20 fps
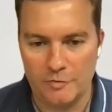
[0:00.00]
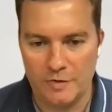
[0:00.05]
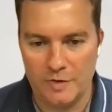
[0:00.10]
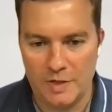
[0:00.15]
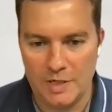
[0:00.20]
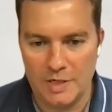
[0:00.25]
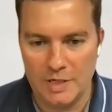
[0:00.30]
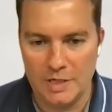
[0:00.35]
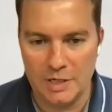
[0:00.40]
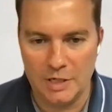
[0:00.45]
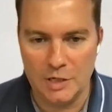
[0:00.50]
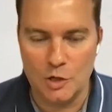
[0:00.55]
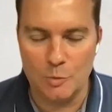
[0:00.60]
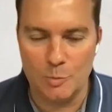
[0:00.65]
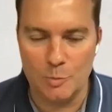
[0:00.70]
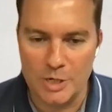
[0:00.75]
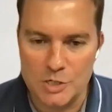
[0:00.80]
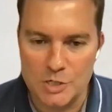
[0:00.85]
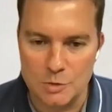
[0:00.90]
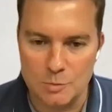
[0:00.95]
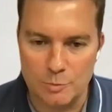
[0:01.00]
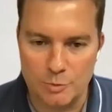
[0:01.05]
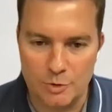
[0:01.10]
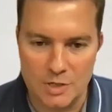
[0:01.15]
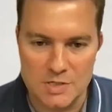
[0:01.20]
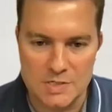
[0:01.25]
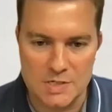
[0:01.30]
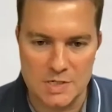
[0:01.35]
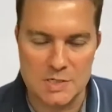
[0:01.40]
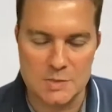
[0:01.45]
the incubation
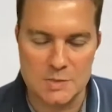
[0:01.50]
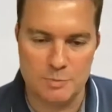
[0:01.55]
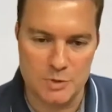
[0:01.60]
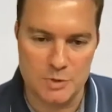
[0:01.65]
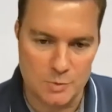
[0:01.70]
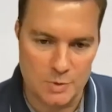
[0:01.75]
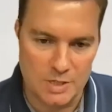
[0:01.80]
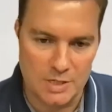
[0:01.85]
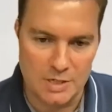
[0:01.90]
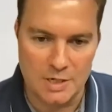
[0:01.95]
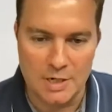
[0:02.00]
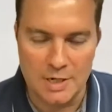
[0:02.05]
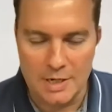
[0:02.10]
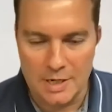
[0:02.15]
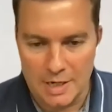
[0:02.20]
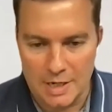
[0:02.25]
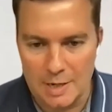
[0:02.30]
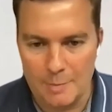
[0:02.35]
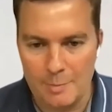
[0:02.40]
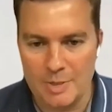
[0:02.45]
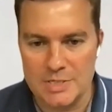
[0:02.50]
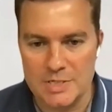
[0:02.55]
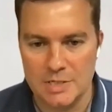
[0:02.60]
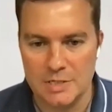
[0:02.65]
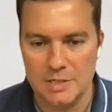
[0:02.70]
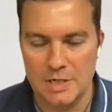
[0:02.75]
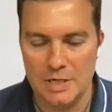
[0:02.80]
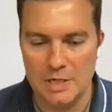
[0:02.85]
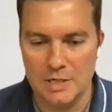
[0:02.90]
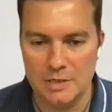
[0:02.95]
process between Airbus
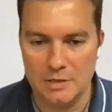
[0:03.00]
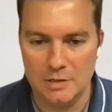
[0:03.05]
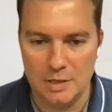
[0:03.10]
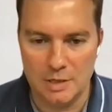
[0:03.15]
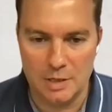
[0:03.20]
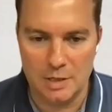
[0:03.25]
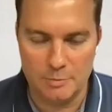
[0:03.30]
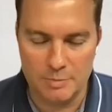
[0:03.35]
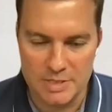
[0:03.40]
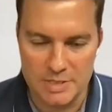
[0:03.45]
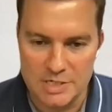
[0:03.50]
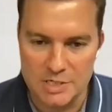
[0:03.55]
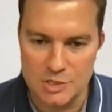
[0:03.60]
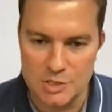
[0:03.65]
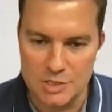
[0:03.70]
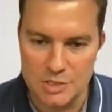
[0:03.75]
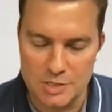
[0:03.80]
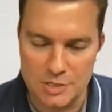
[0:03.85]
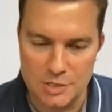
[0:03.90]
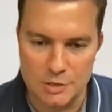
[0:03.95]
and BCG